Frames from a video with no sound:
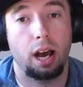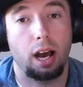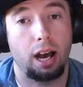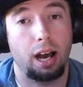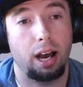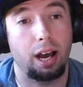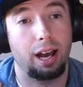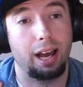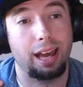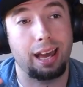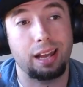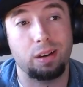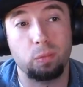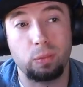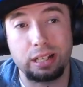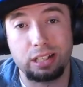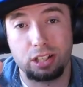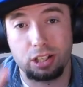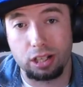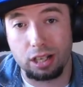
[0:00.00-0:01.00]
Uh, and
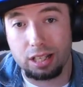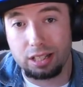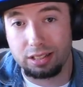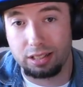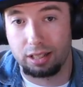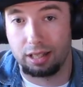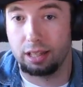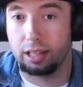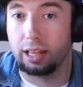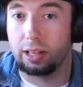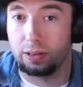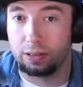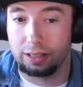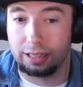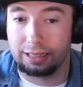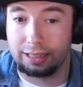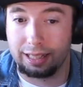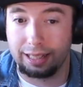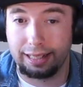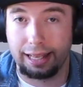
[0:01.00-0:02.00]
we just
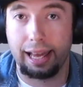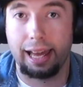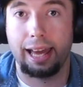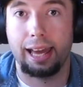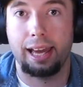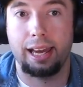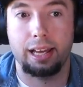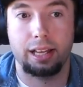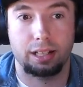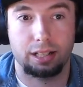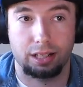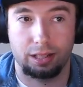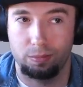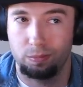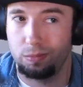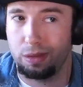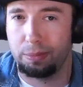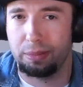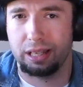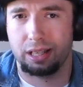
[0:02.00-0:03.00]
literally today
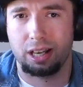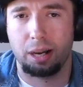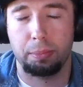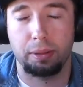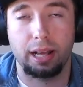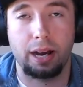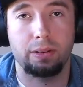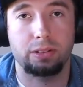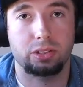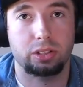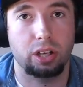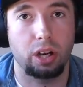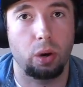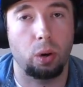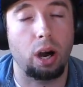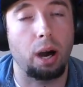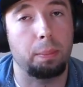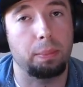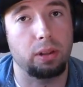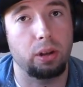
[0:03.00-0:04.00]
maybe a couple hours
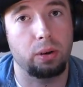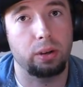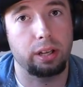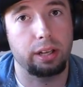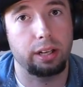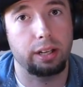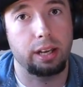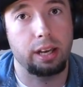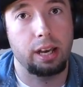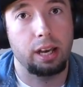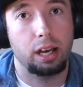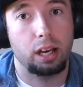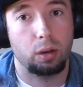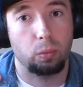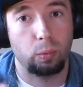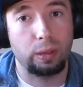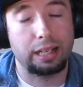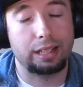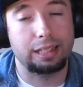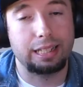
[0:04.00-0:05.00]
ago, uploaded
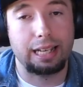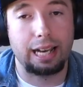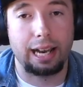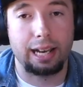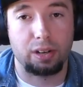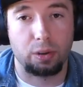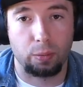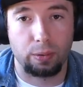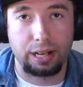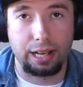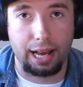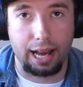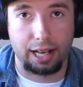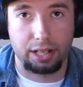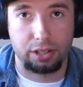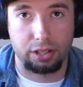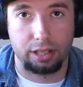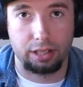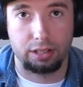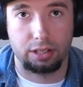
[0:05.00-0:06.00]
Weekly Idol
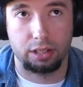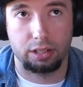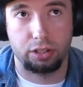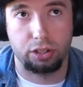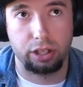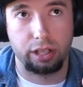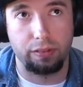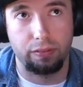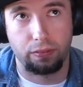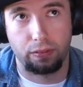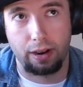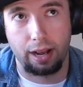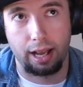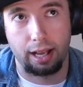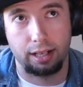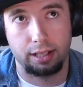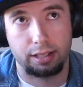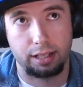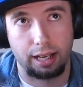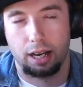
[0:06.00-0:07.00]
Reaction to
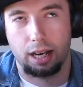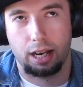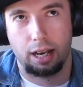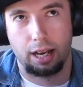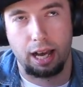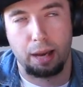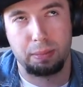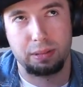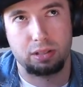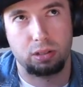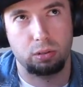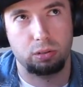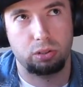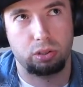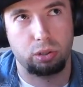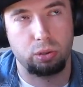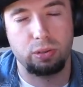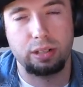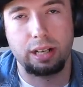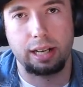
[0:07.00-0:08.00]
GFriend, uh, episode
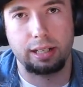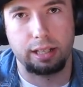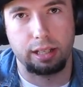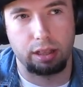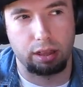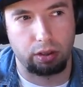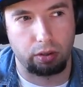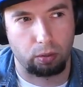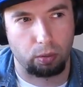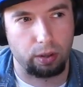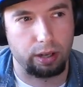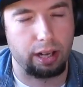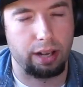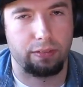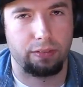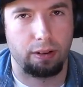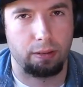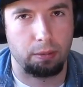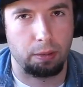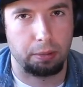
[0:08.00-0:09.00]
293,
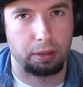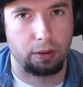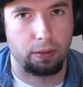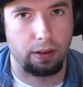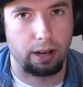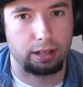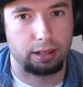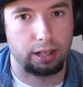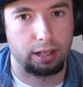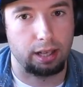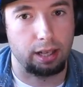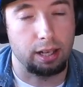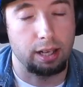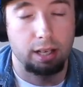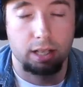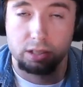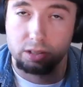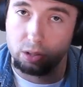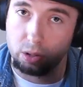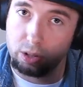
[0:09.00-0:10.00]
if I remember correctly.
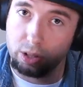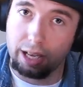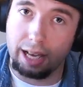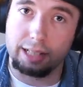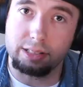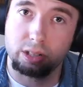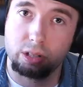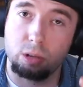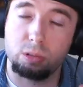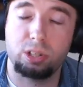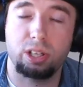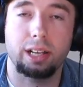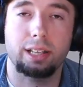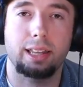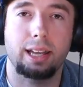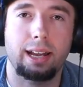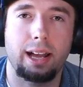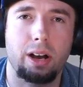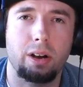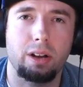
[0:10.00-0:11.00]
So you guys go check
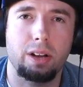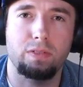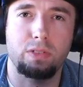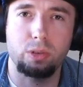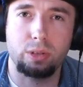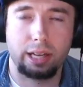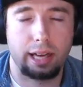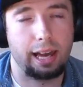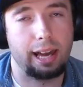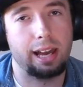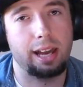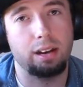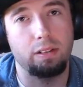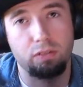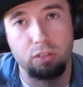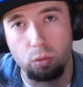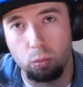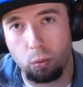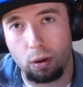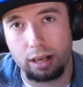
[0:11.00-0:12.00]
that out if you can.
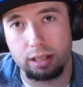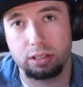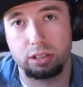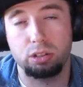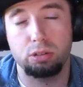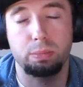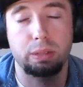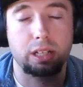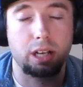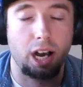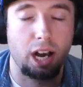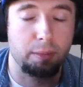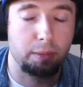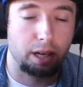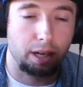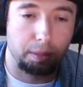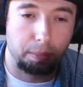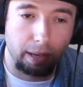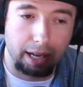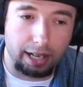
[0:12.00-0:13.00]
If you want to become
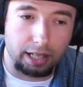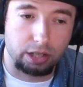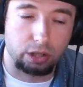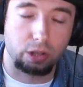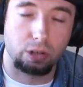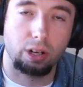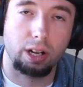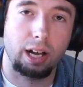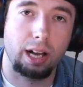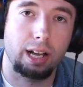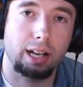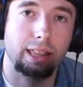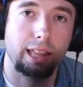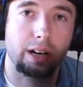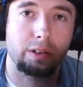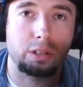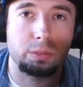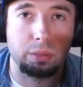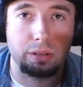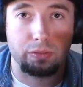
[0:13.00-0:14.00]
a Patreon,
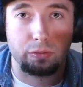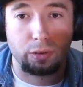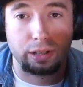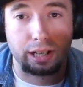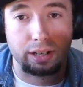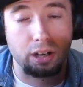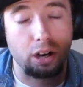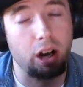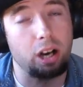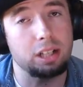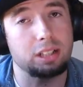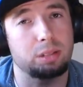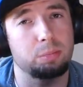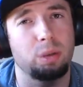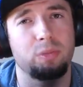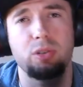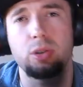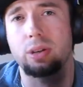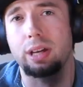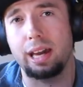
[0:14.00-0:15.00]
that would be friggin' awesome.
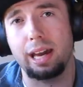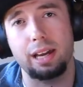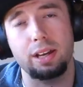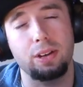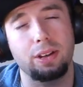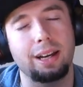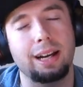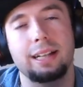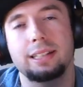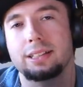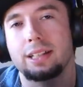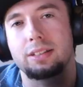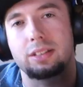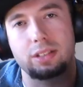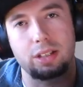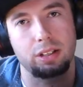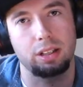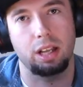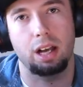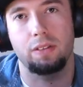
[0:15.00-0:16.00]
If you can't, you guys, I
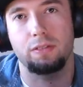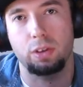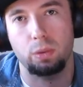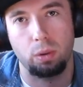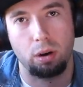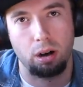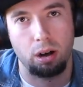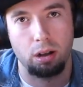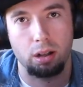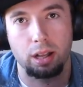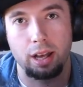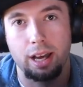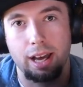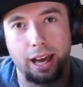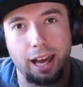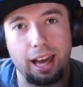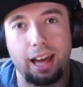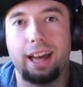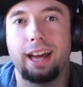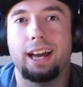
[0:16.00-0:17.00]
still love you all.
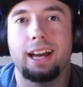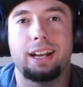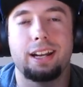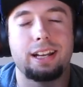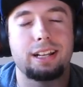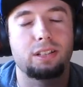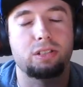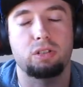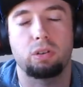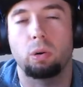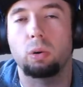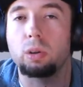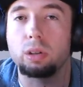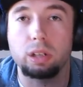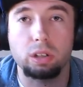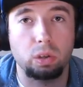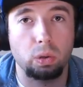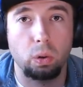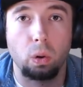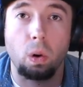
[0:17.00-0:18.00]
And it's
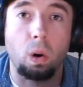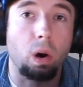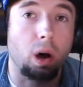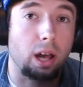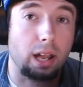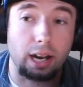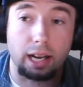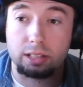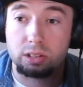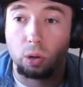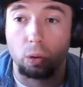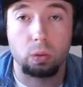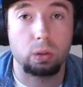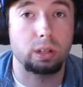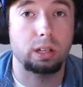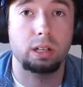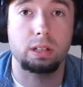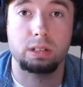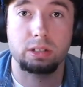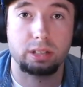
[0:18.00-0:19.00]
totally cool. And I
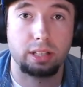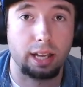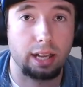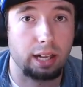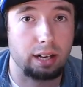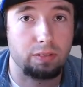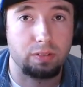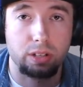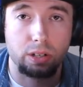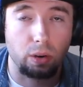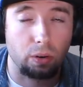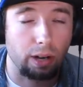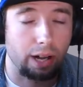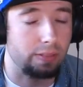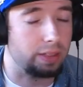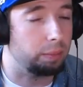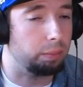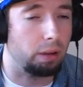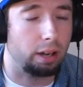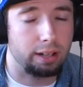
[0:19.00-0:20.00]
totally understand if you don't
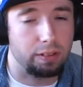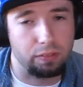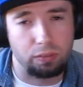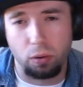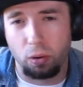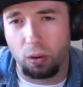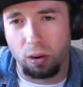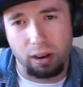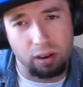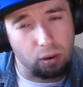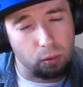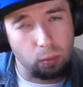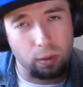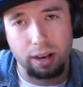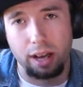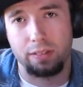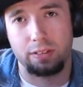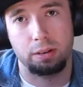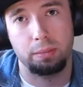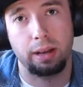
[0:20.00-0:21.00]
have the money for it or
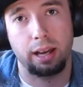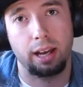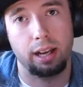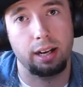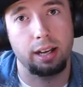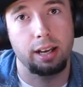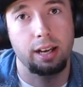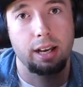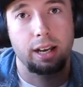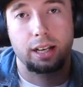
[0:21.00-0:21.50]
whatever, man.